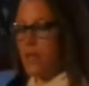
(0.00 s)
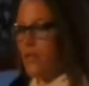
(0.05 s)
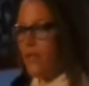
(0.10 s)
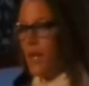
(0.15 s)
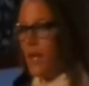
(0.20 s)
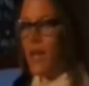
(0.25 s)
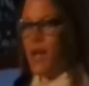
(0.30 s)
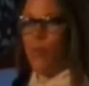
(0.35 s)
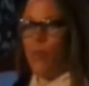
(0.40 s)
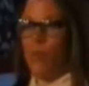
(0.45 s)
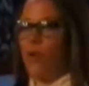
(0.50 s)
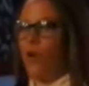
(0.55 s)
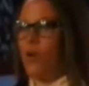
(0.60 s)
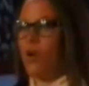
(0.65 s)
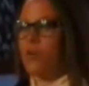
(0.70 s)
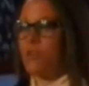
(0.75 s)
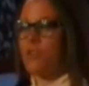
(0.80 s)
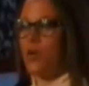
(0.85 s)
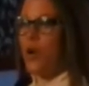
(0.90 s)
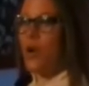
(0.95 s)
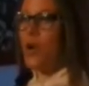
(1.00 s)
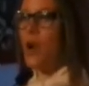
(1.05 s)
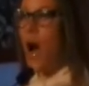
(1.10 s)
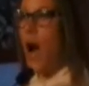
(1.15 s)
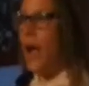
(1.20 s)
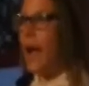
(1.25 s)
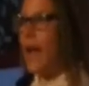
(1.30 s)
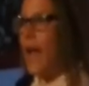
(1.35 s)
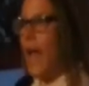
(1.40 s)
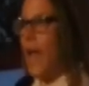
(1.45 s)
TV networks are
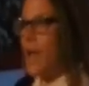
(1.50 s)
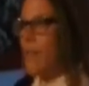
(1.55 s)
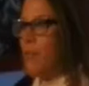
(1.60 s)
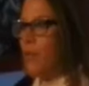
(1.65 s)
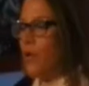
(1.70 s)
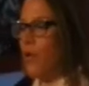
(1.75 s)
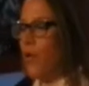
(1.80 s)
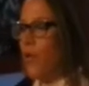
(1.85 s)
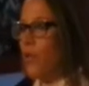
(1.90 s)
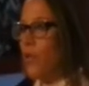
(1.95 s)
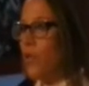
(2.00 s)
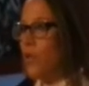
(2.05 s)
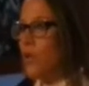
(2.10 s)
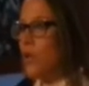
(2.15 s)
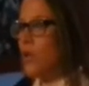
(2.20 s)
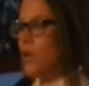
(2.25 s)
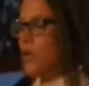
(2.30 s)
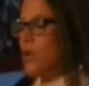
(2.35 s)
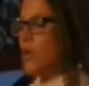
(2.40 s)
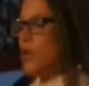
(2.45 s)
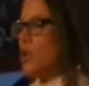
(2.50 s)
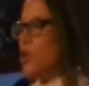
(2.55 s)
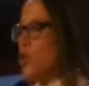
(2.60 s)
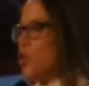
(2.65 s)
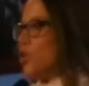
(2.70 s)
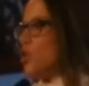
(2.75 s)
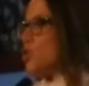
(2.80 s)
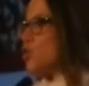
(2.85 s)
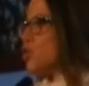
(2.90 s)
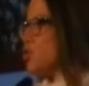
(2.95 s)
not able
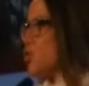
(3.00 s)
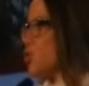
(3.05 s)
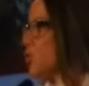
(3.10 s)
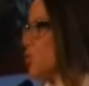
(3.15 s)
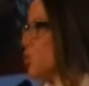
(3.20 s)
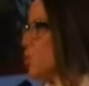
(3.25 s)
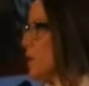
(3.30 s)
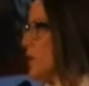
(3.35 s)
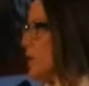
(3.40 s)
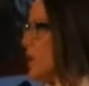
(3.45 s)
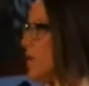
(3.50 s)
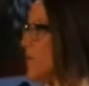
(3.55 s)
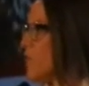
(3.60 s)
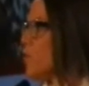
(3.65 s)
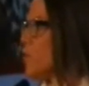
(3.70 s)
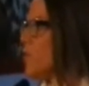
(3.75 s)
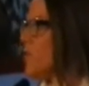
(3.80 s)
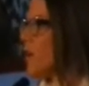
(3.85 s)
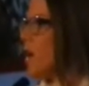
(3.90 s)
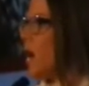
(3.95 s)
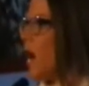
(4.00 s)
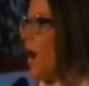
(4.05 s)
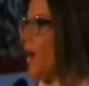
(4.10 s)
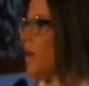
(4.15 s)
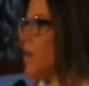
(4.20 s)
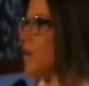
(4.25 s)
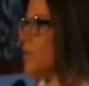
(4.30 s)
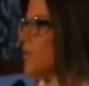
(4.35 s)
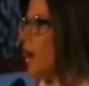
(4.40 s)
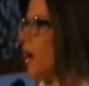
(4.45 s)
to give you the
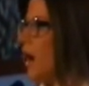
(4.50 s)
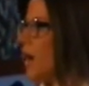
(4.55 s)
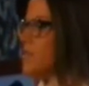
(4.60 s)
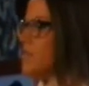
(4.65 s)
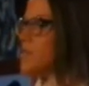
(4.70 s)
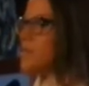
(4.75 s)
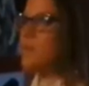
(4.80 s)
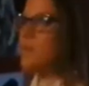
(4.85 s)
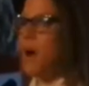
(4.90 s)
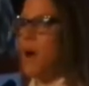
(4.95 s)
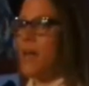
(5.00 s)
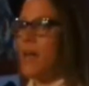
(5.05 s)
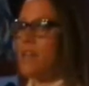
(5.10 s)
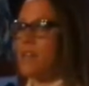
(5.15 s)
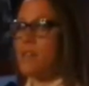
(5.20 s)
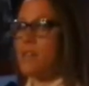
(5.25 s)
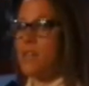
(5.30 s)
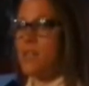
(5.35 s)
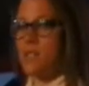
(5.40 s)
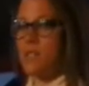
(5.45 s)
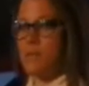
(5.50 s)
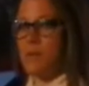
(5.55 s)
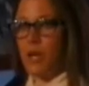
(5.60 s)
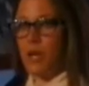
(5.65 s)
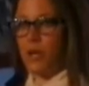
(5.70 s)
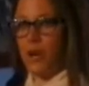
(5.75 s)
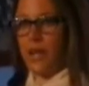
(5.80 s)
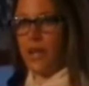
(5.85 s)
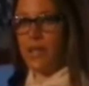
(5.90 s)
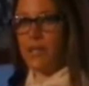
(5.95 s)
kind of customized
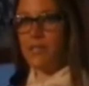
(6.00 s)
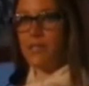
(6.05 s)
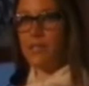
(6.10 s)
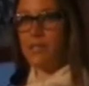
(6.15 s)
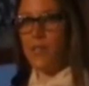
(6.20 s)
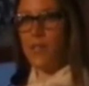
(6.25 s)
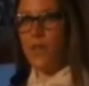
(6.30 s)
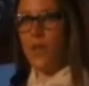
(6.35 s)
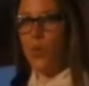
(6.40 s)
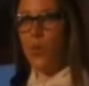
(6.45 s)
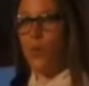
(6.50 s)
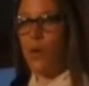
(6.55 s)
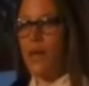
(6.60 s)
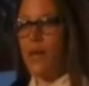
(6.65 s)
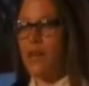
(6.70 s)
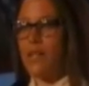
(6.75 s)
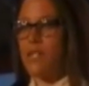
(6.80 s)
experience that